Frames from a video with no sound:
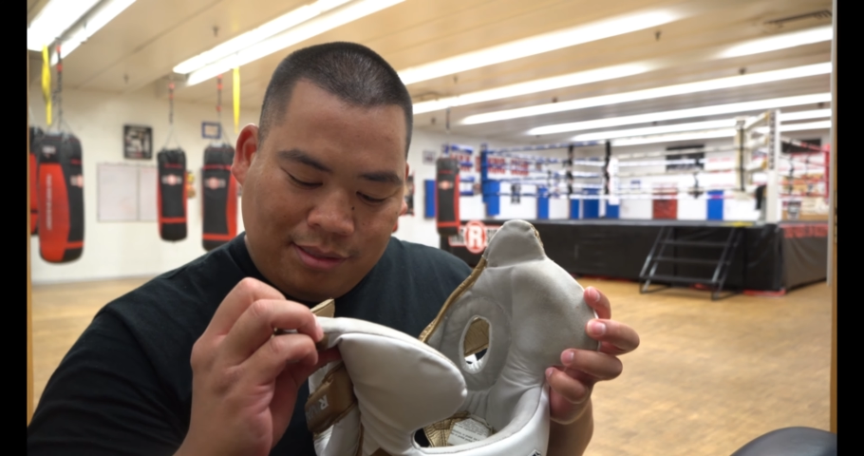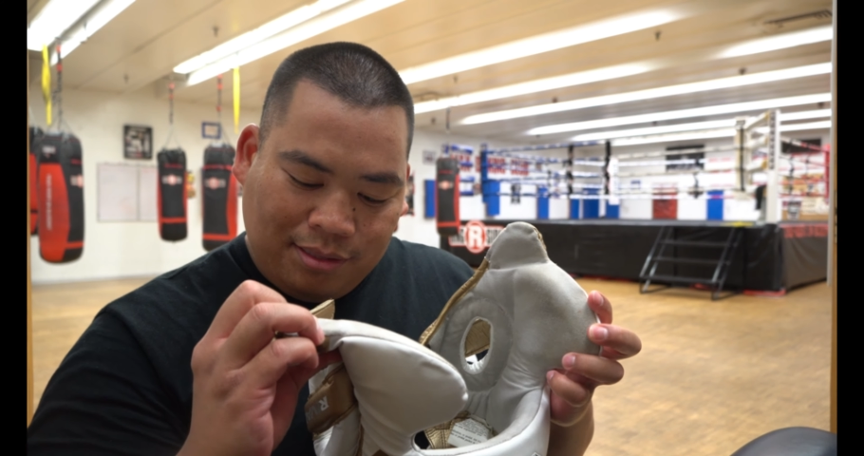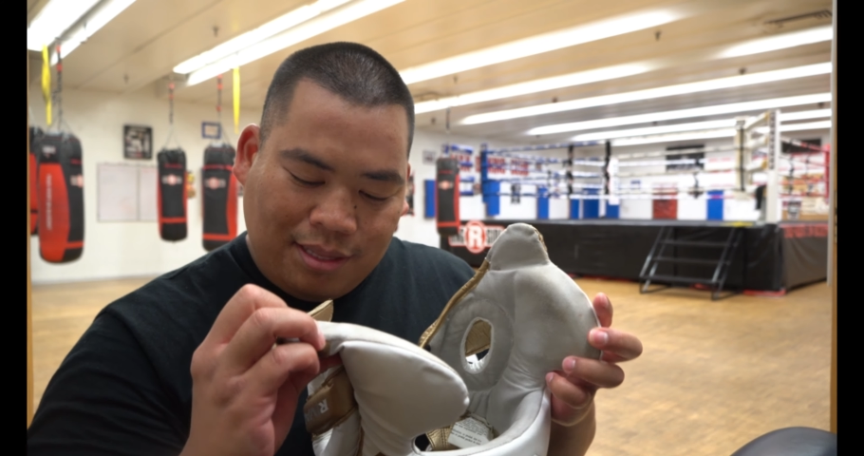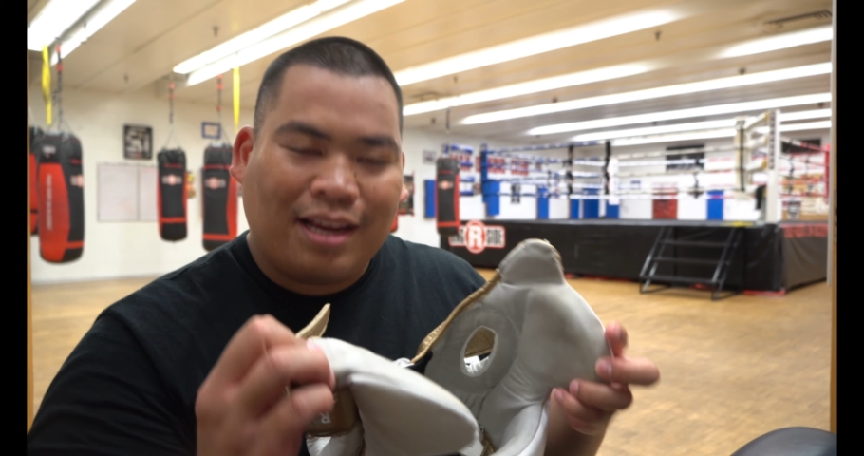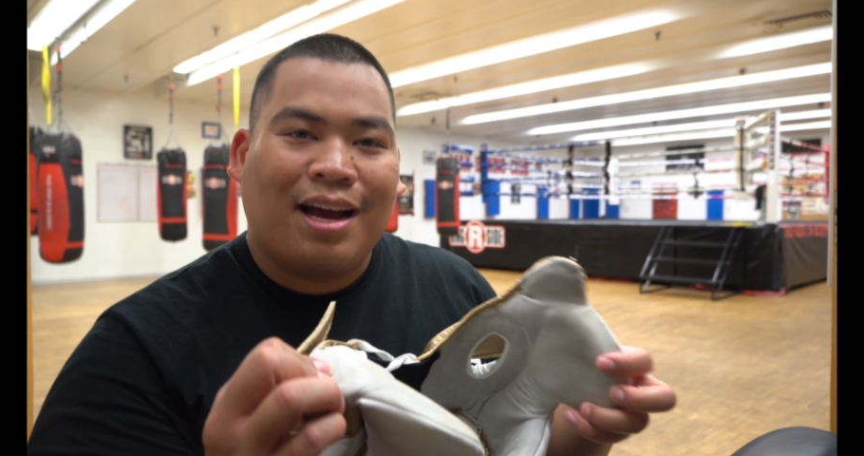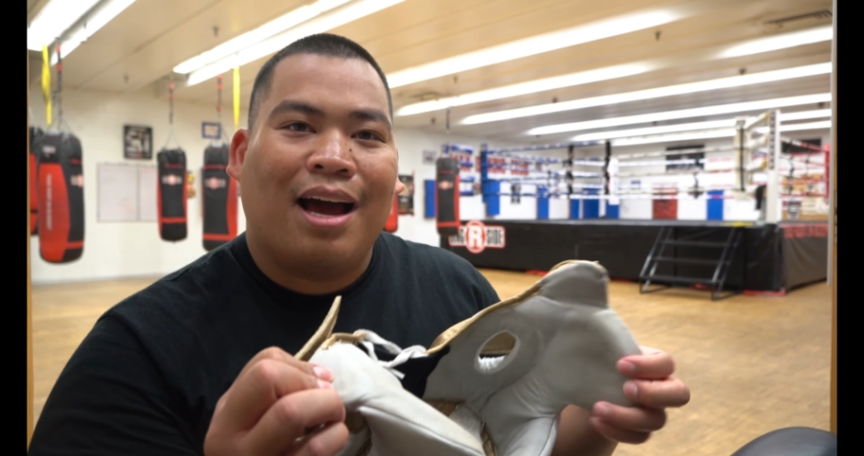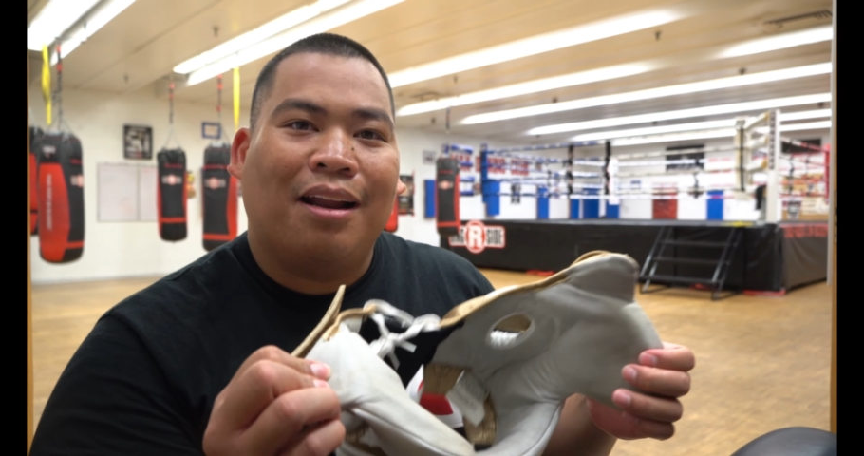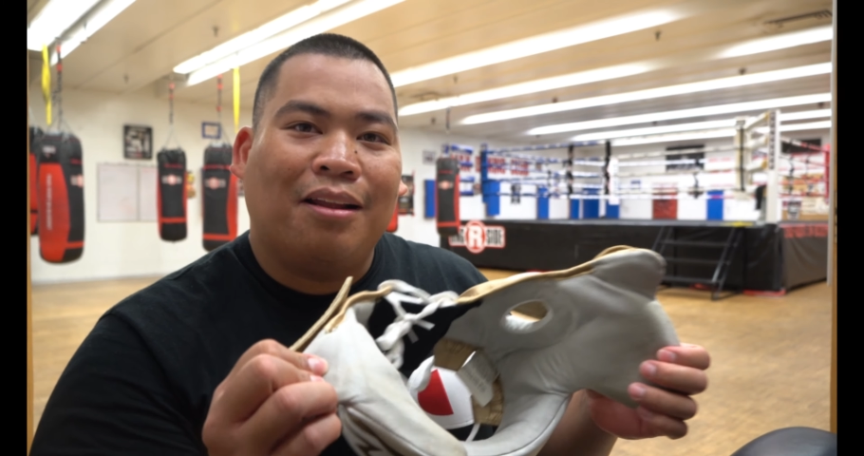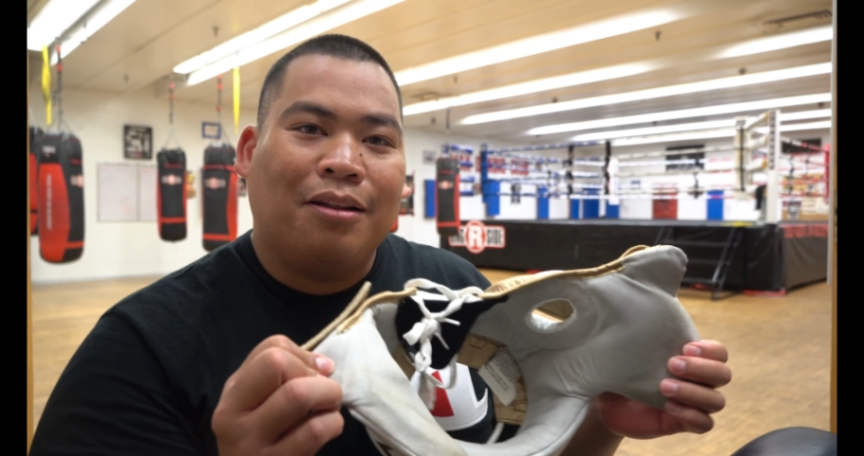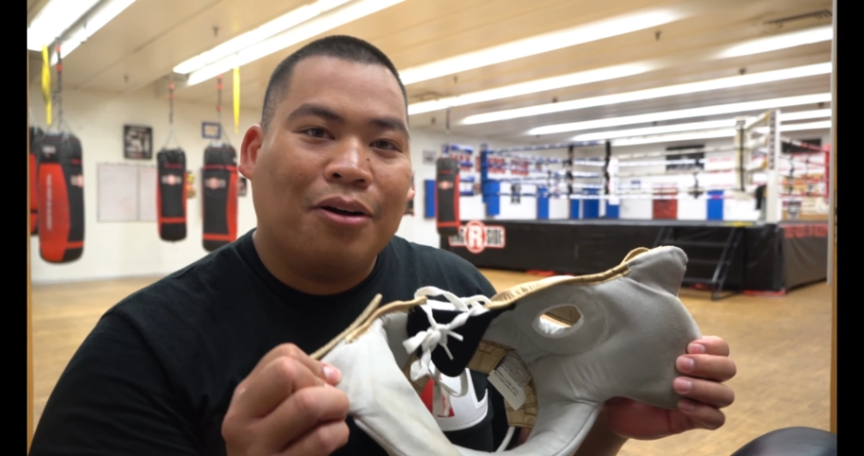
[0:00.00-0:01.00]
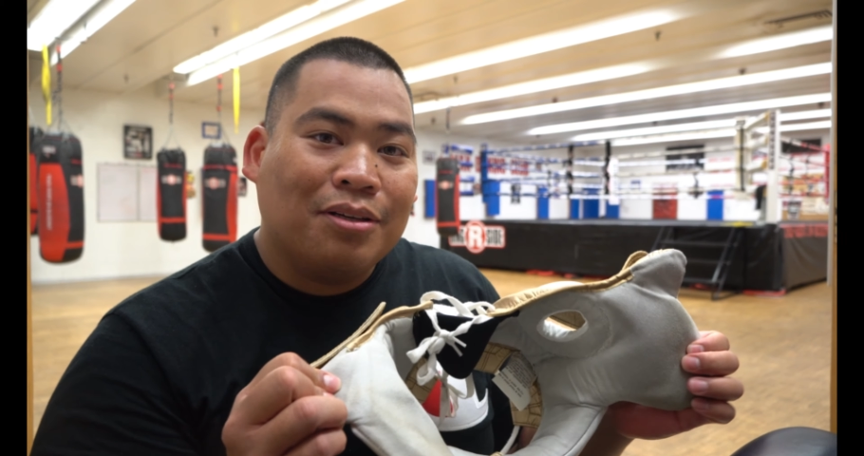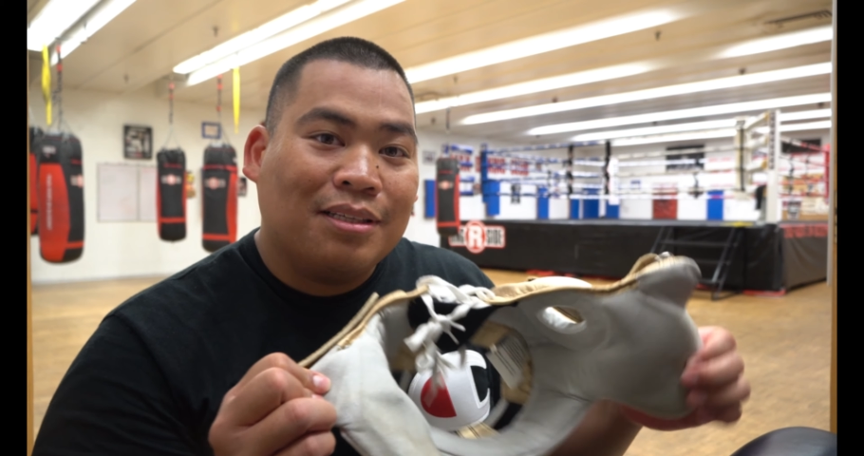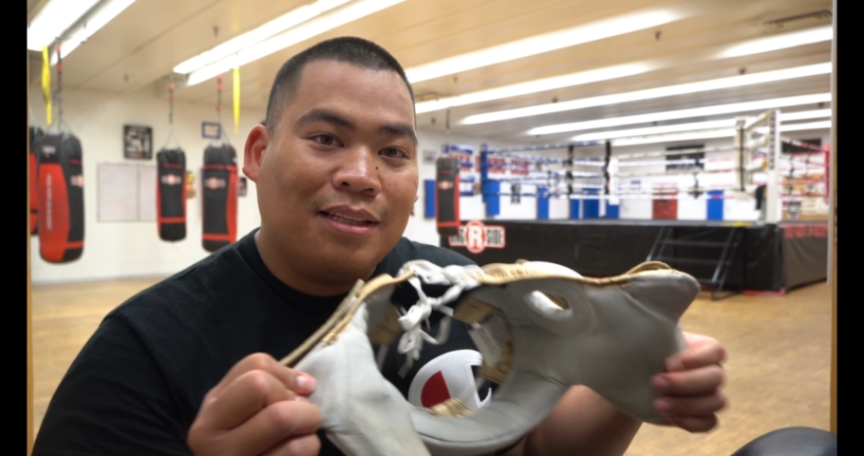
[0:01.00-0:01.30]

that kind of looks